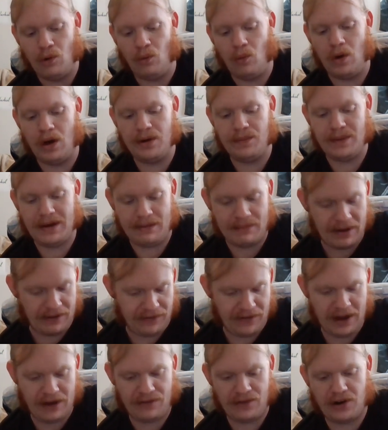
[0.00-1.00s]
one being my
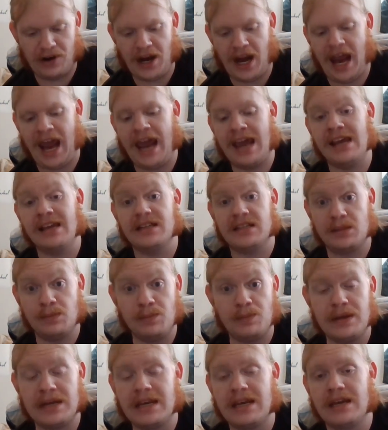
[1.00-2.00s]
favorite, eight
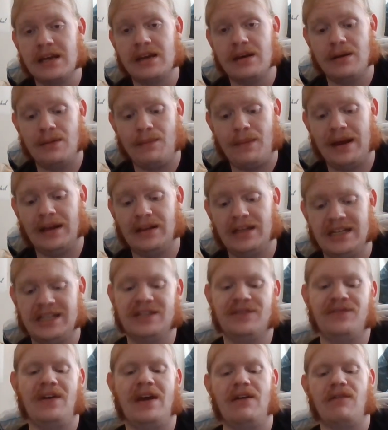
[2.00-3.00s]
being my
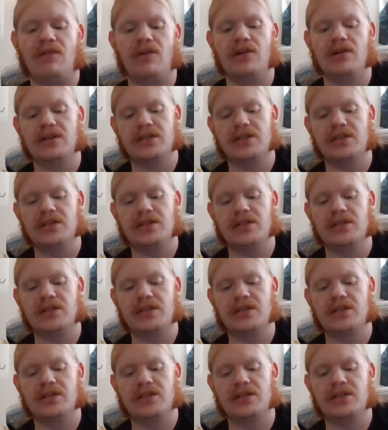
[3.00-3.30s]
least favorite.